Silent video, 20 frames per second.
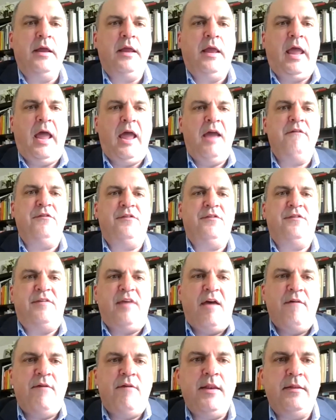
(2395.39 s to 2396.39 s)
gave
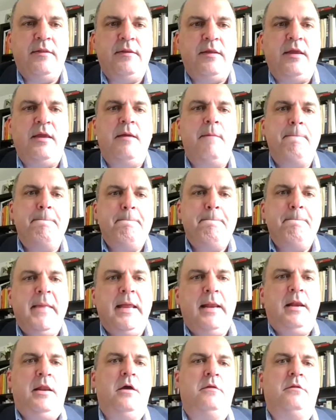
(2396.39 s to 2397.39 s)
$70
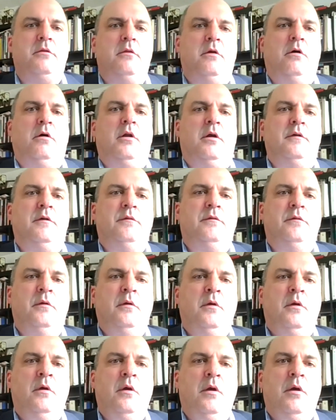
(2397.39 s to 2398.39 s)
million
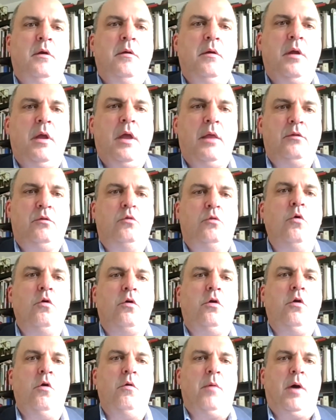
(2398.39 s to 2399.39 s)
to
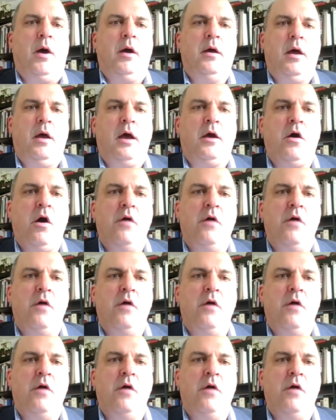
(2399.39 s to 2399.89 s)
Cuba, a